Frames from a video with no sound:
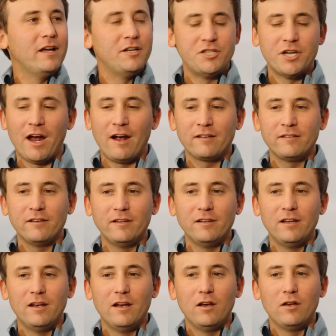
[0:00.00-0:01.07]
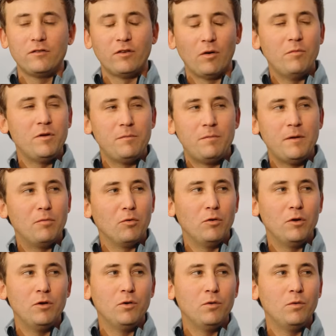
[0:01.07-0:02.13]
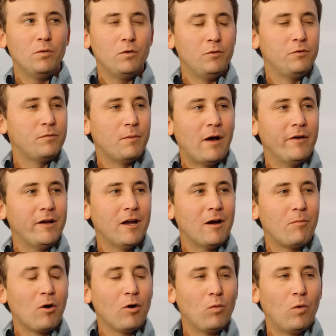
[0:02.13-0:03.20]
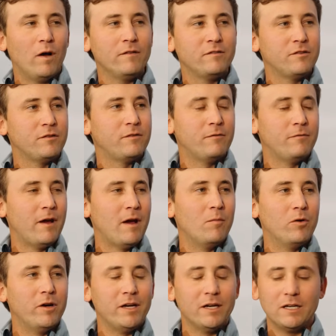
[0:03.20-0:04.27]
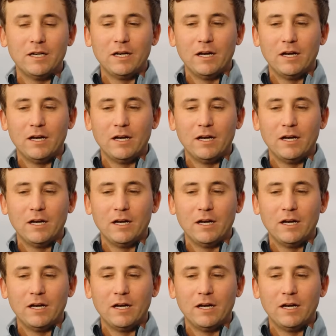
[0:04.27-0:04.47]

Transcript: in Jackson, so many people knew who Smylie Gebhart was, just the family.